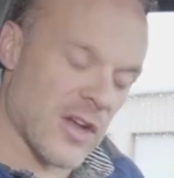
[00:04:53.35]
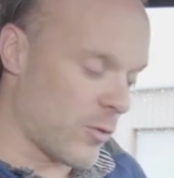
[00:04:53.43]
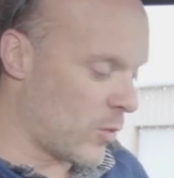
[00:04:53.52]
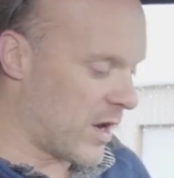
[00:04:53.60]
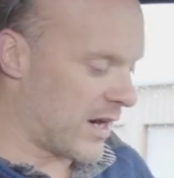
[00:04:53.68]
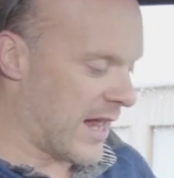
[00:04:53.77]

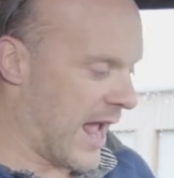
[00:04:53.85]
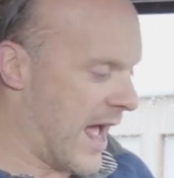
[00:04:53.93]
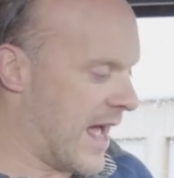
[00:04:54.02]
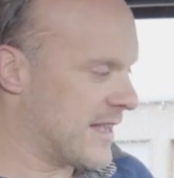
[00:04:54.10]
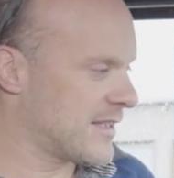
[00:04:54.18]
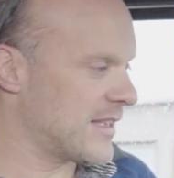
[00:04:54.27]
on what it
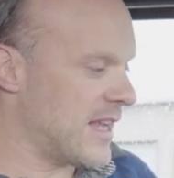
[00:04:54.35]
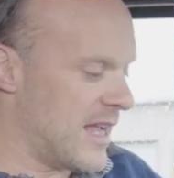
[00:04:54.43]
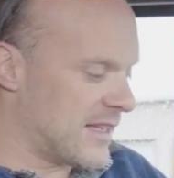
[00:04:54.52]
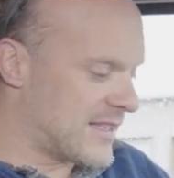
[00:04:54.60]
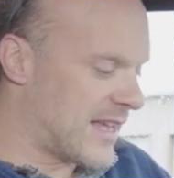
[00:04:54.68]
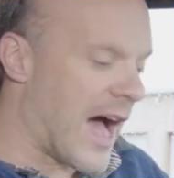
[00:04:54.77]
has,
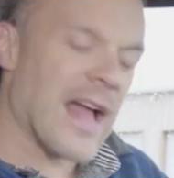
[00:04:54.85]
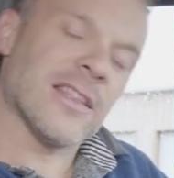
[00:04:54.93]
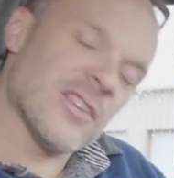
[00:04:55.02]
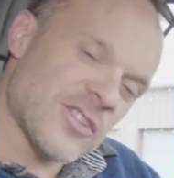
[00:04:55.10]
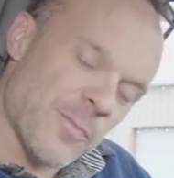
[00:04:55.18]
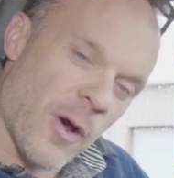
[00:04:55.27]
it's got
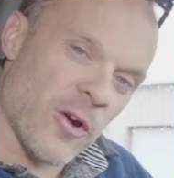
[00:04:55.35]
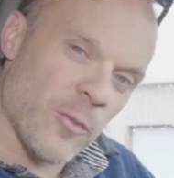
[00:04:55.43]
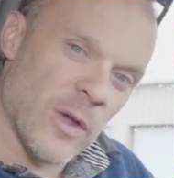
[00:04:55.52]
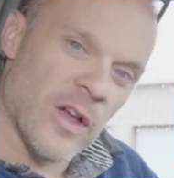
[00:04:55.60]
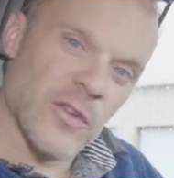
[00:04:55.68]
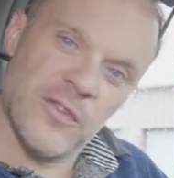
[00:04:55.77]
the smart wheel.